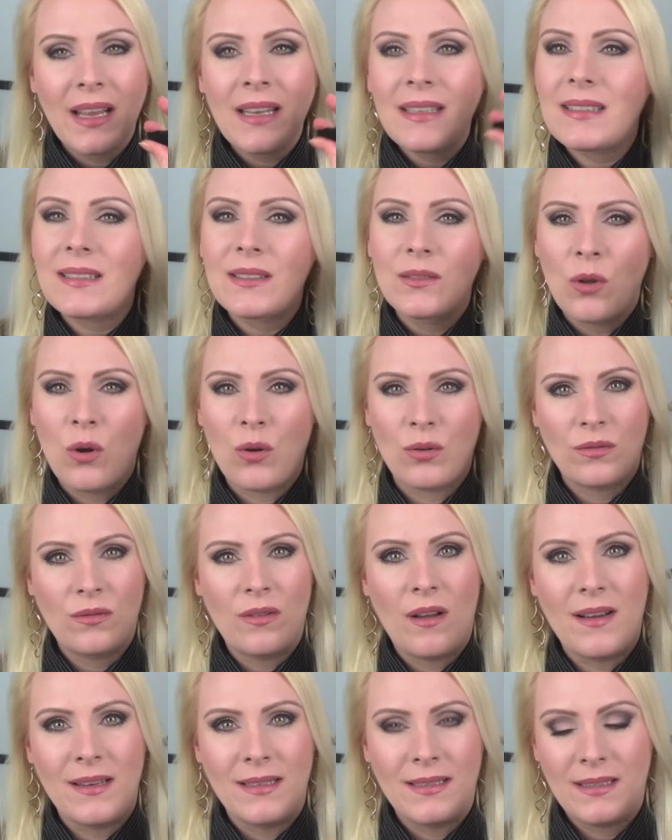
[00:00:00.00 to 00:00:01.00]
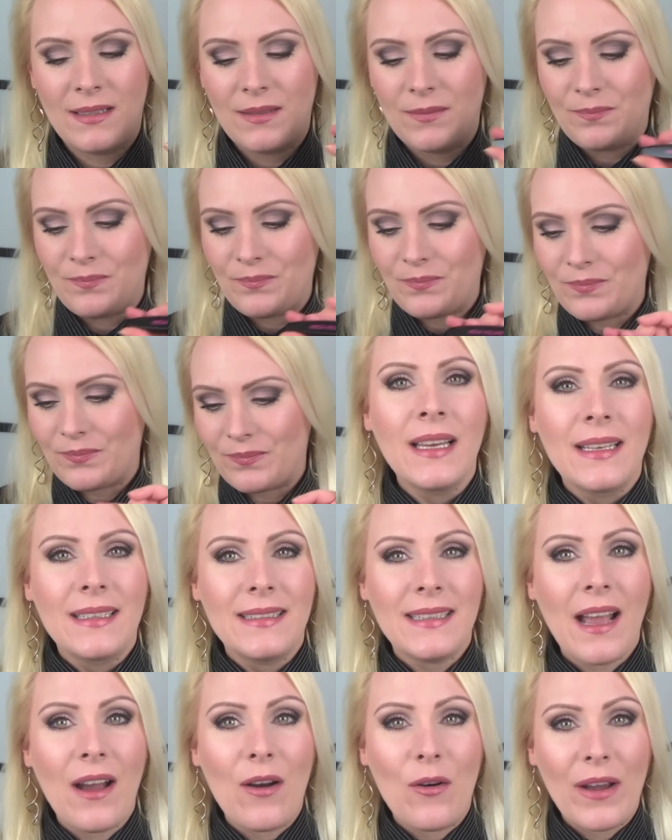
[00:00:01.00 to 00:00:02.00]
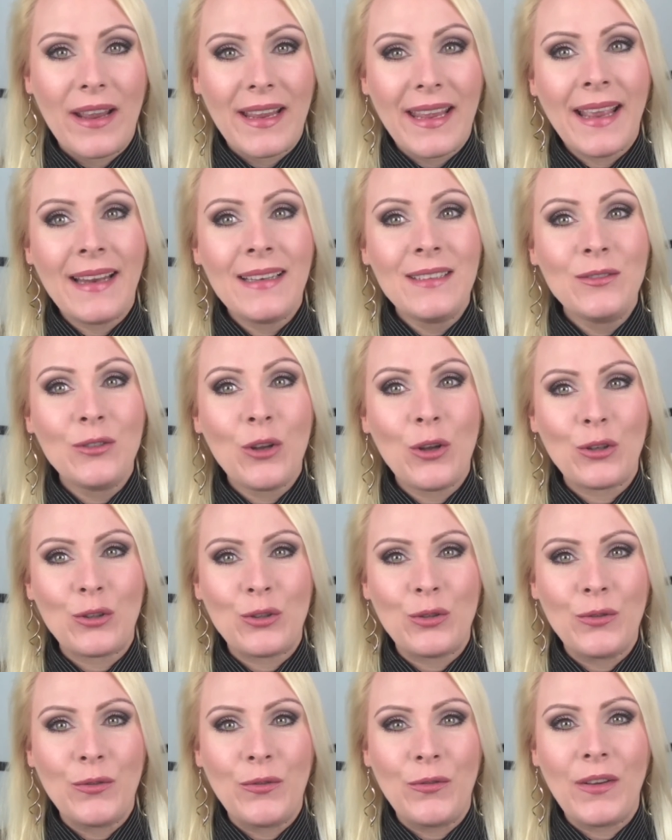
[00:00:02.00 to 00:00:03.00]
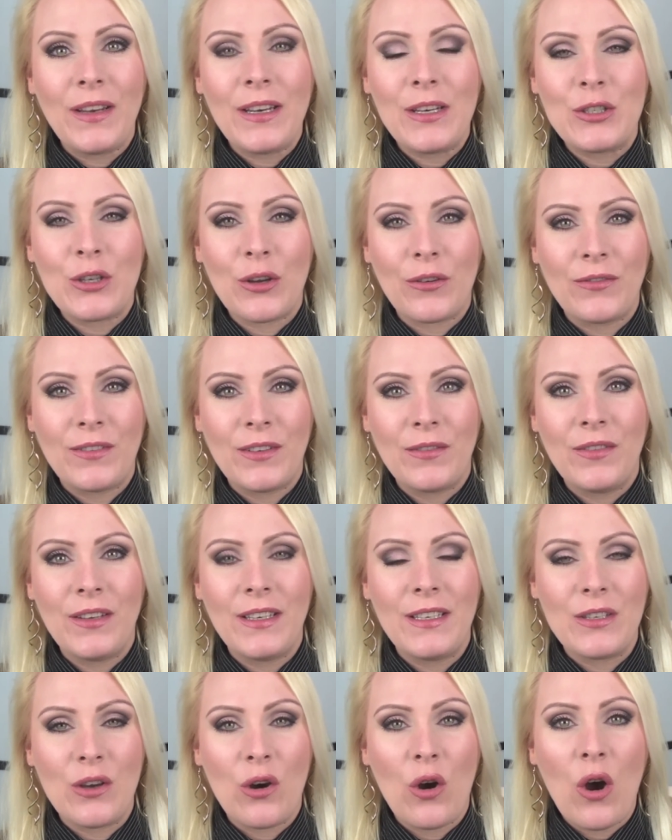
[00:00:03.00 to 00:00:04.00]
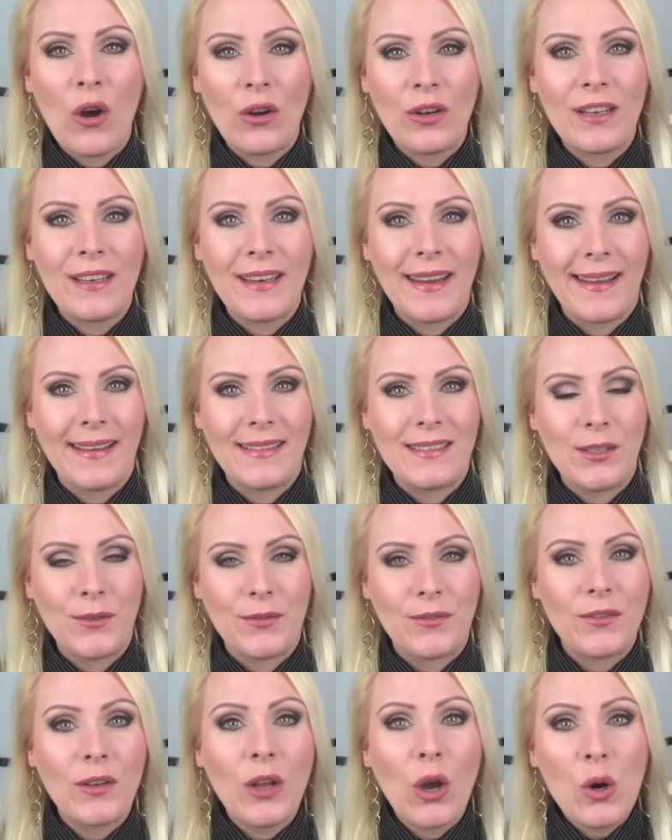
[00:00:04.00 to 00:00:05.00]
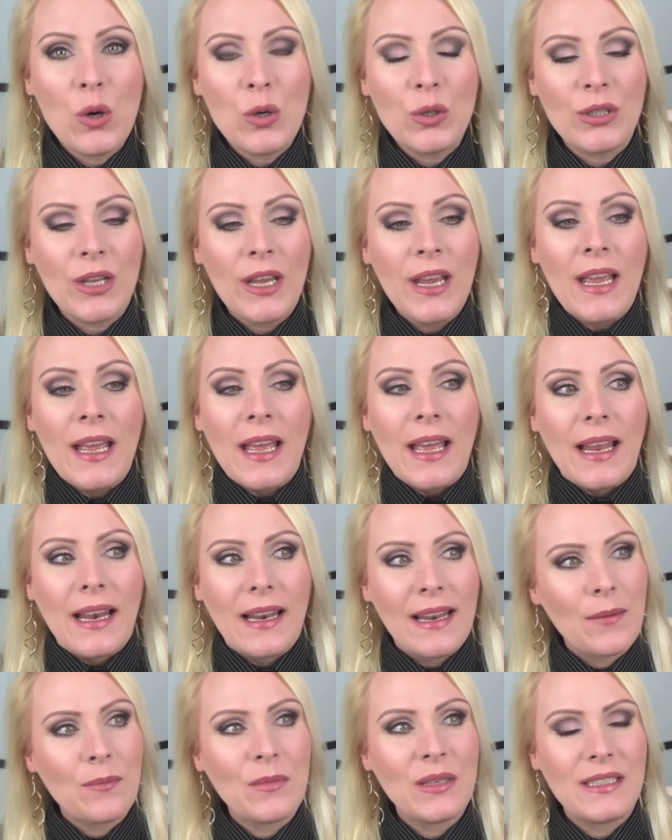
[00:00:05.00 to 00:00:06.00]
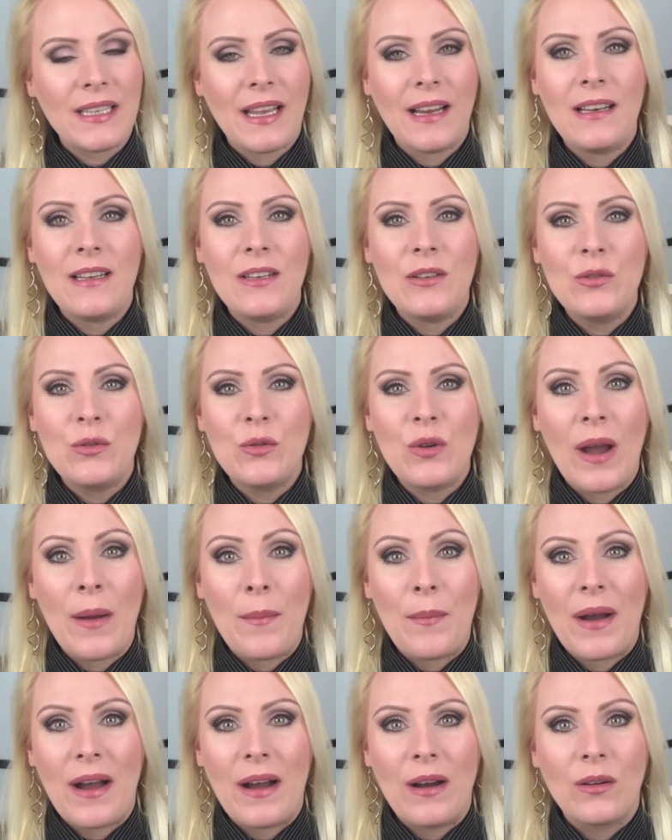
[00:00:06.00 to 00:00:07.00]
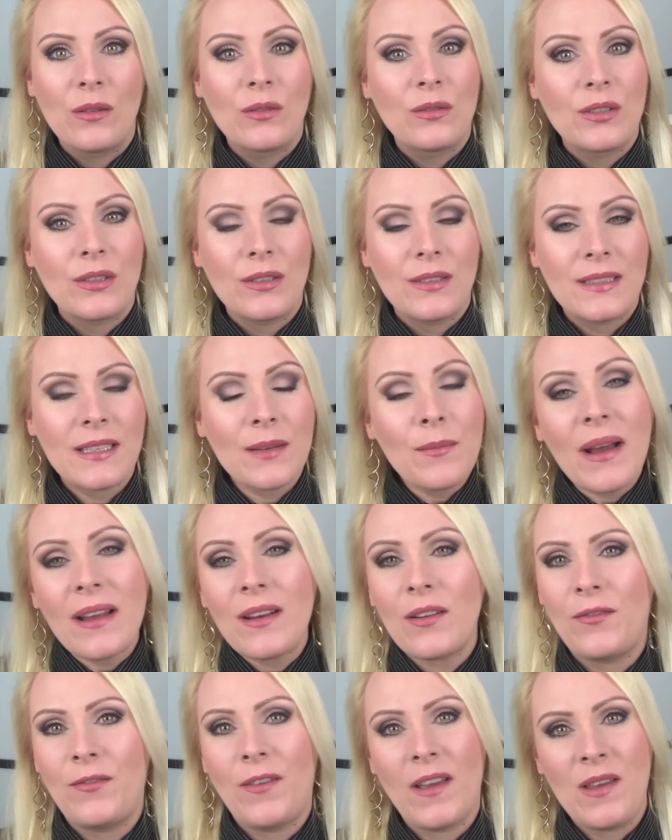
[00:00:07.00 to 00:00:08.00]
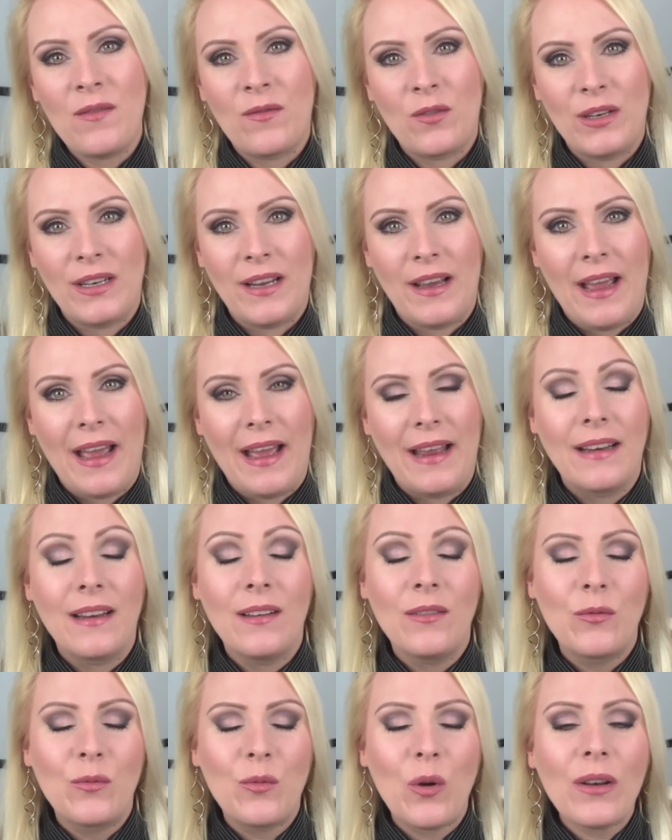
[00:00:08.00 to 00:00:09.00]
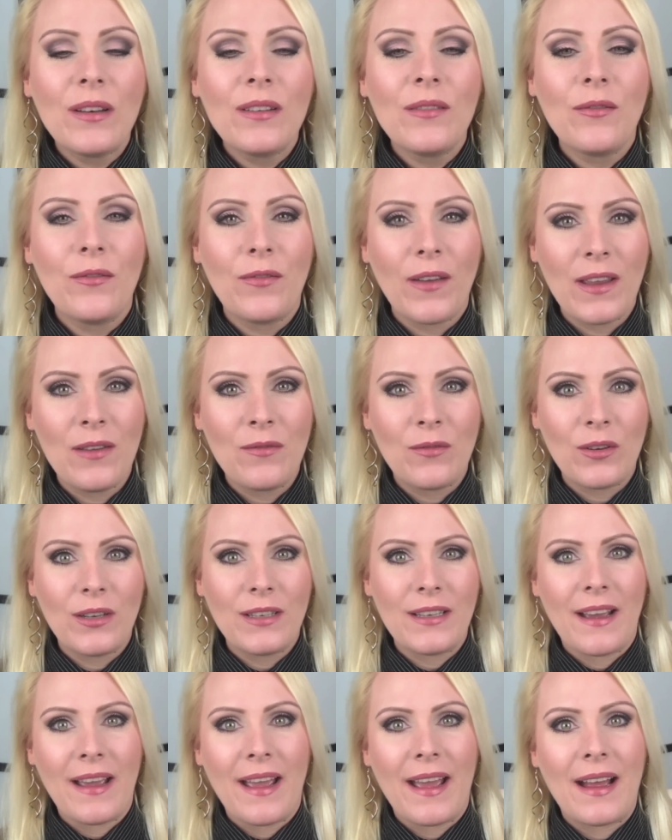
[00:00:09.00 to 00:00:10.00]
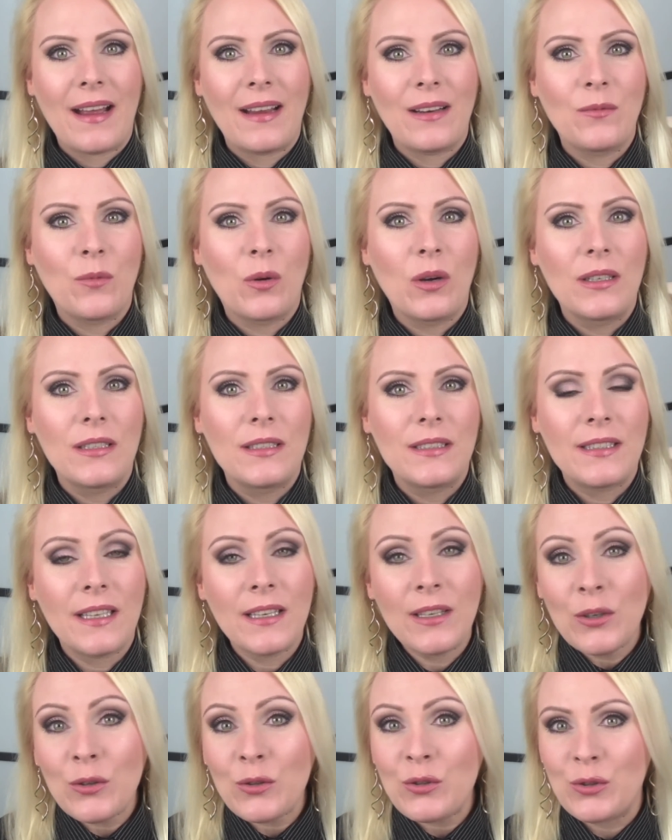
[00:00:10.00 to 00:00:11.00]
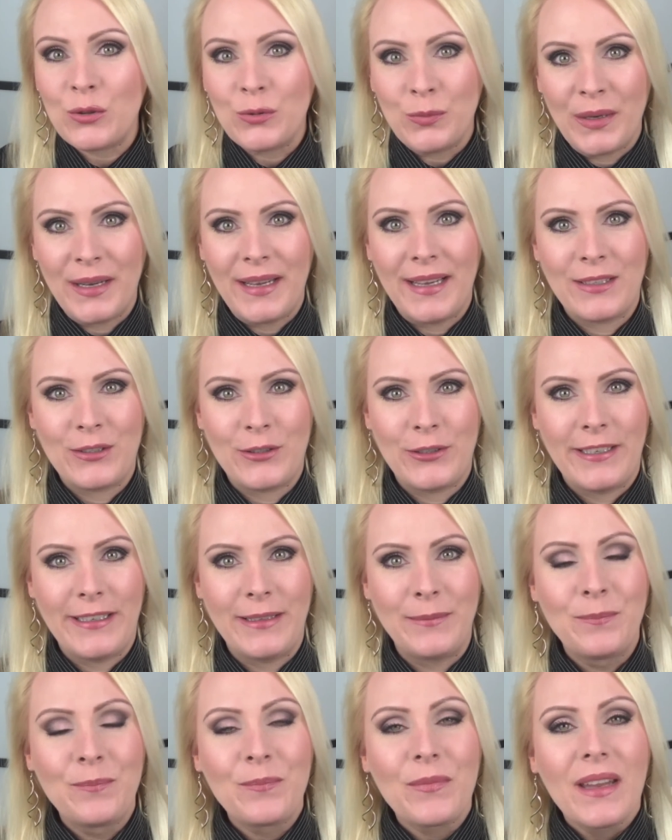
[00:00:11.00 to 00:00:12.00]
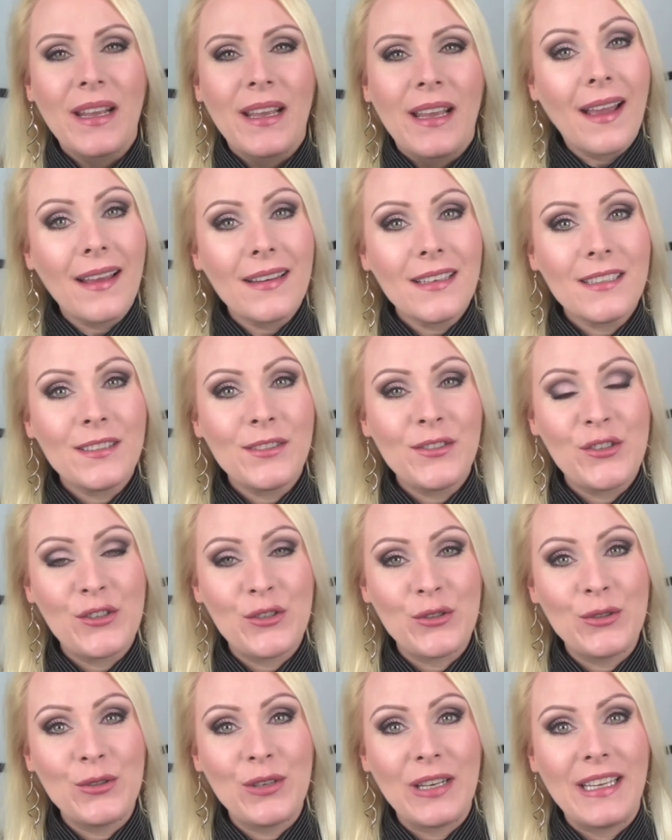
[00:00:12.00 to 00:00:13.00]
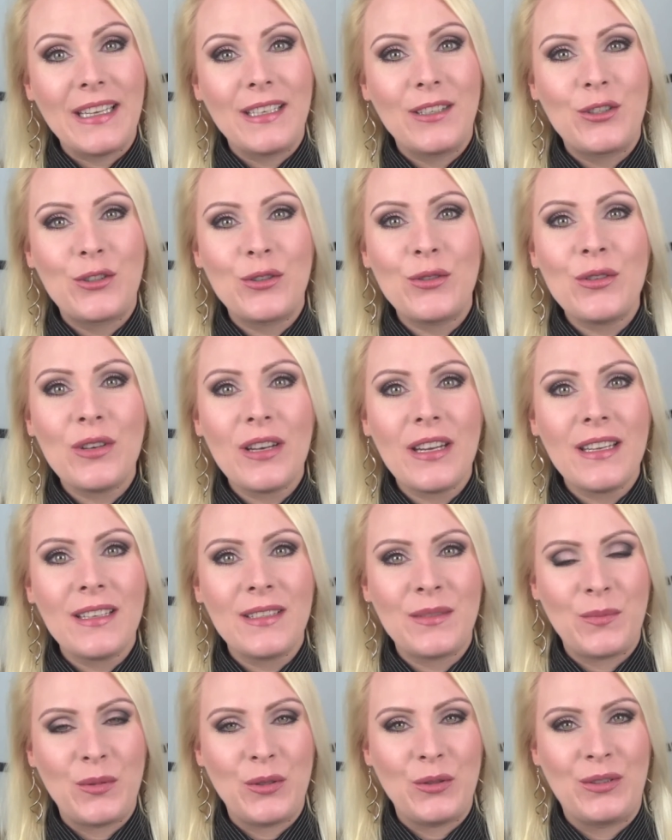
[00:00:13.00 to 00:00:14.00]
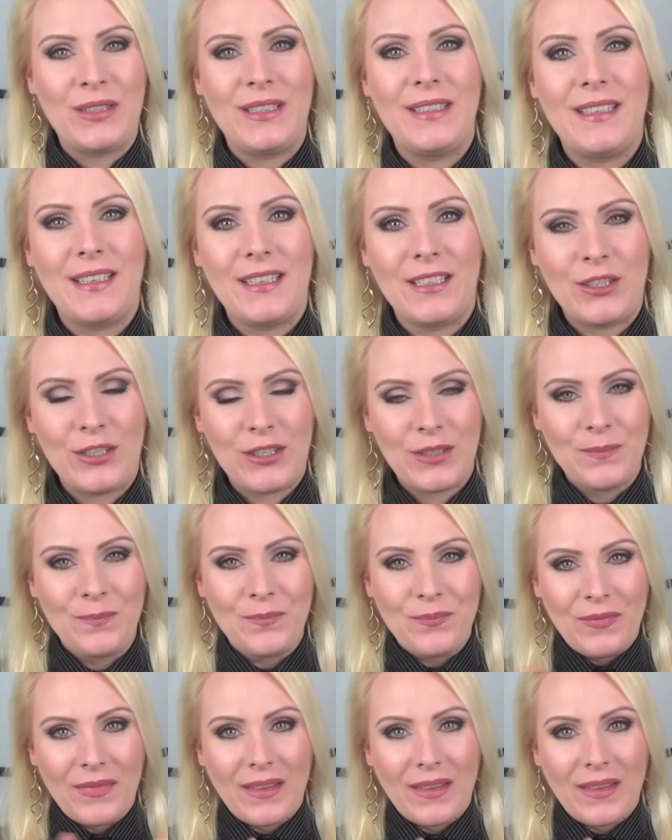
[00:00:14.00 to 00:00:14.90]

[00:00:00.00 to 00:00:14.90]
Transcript: It's not nice. Now, again, not to finish off the video on a negative note, let me tell you about some other favorite I had. And one favorite I had was a YouTuber actually. And it's Julie, Julie's Beauty Dish.